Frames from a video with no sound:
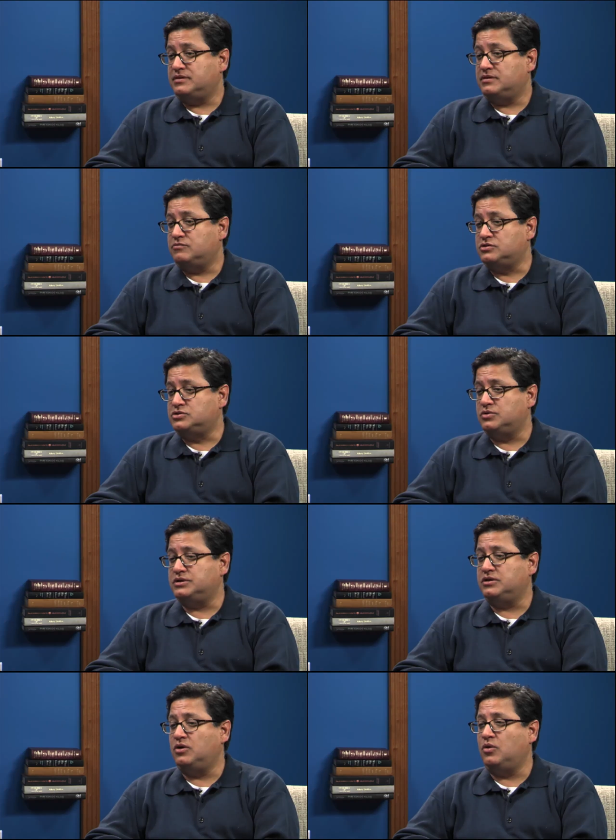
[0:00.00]

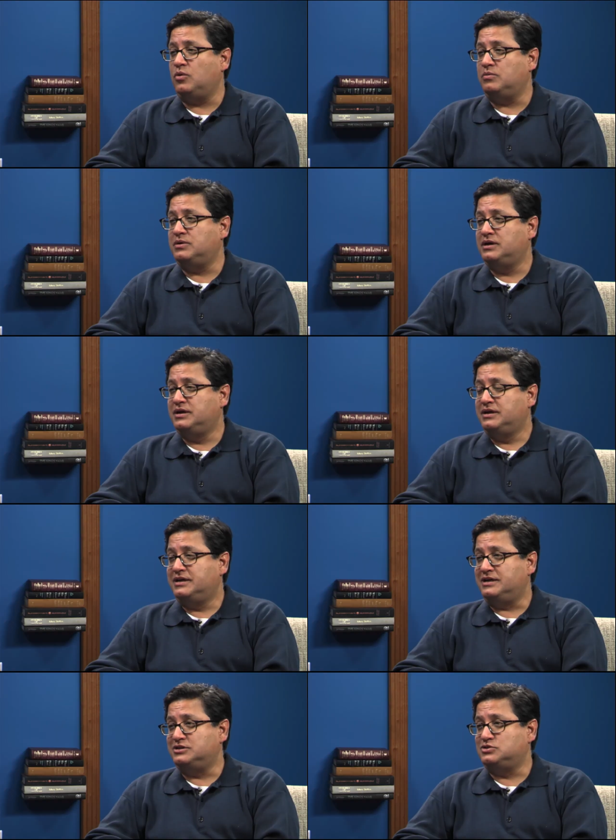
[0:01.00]
returning home
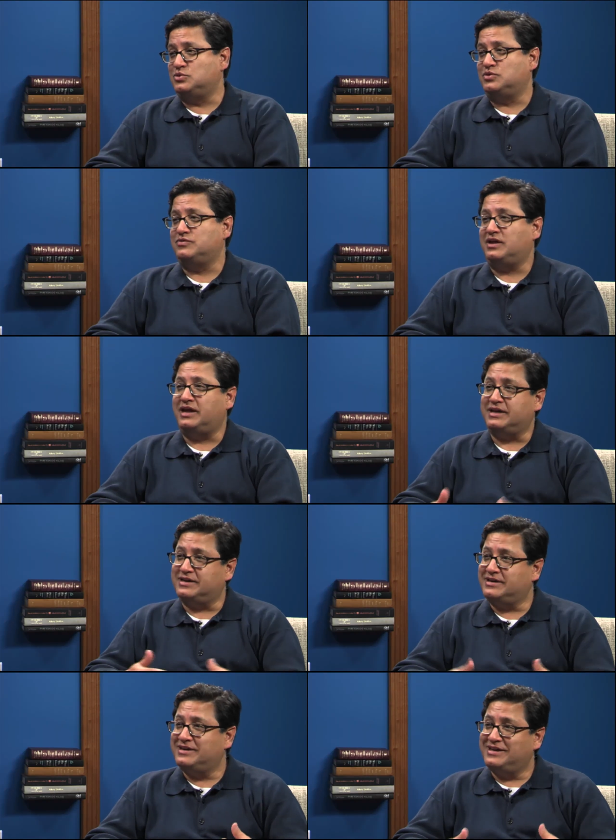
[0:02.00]
is sort of
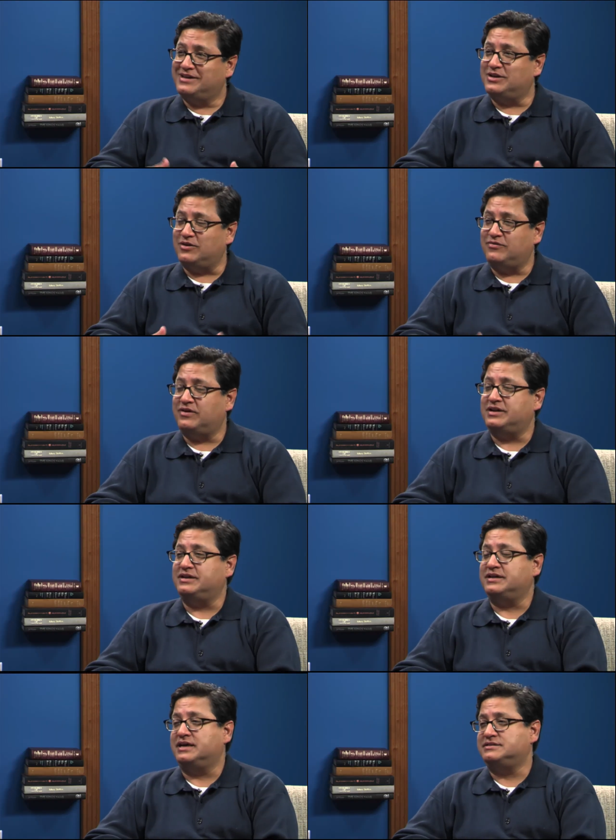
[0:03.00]
like, fighting
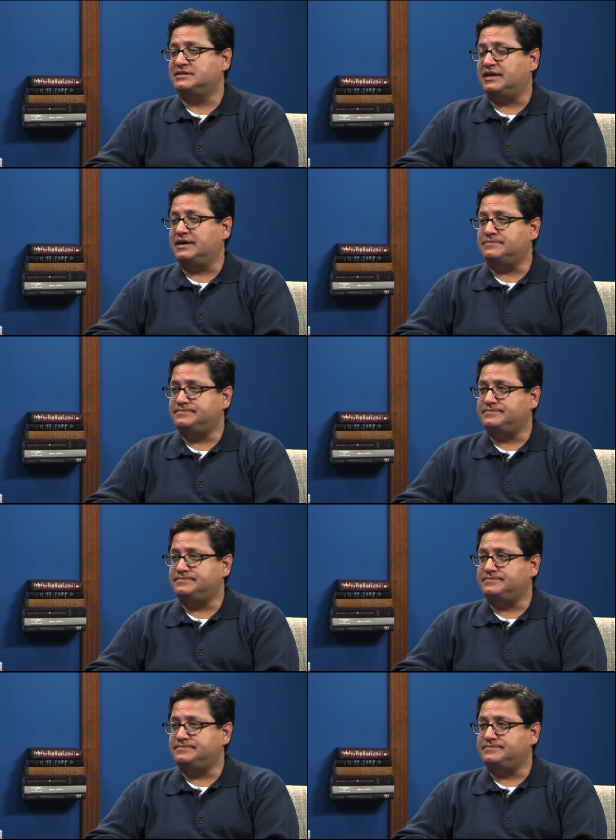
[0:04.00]
against that.